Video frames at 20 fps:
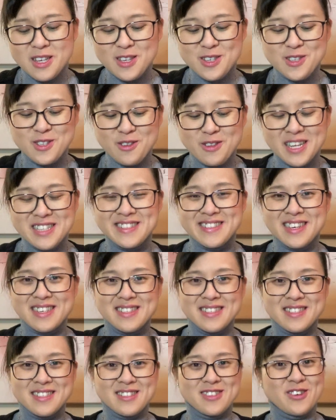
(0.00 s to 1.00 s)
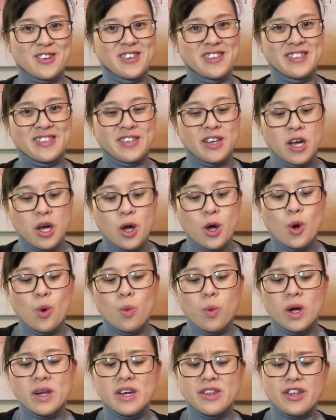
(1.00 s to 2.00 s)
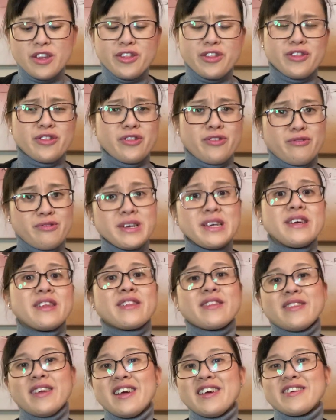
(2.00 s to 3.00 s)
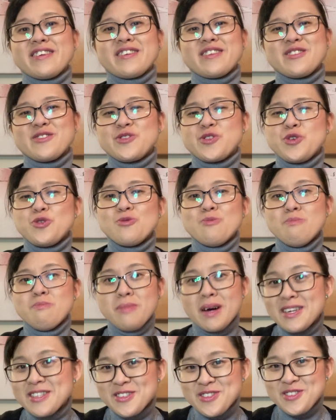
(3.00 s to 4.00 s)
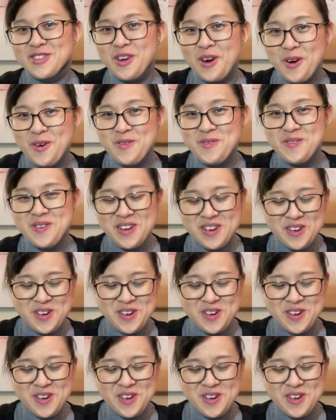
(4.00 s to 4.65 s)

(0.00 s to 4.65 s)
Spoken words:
So let's get started. What are the 3 things you must know